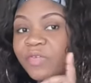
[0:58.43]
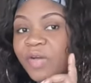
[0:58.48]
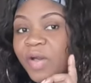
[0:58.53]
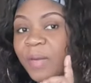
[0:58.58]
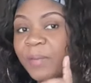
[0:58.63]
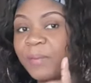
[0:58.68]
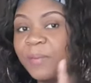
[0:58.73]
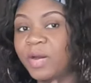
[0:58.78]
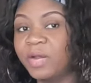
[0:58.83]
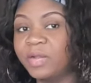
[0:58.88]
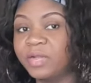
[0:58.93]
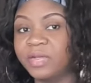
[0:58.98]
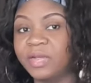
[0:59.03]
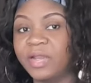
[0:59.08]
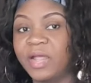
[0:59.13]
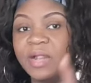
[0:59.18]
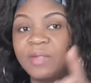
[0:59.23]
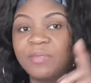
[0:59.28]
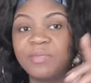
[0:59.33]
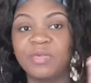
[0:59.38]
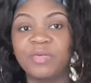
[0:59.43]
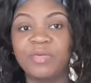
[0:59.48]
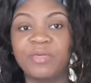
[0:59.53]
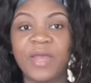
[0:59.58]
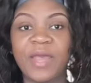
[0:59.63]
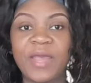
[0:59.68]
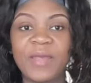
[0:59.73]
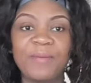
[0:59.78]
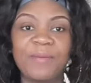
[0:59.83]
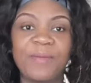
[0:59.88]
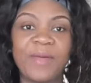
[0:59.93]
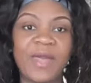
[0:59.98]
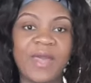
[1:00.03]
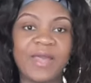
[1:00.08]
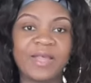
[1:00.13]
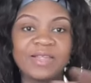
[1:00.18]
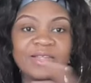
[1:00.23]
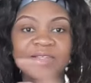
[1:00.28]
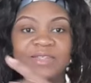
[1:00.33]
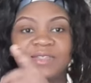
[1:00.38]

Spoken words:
a button. I'll be right back.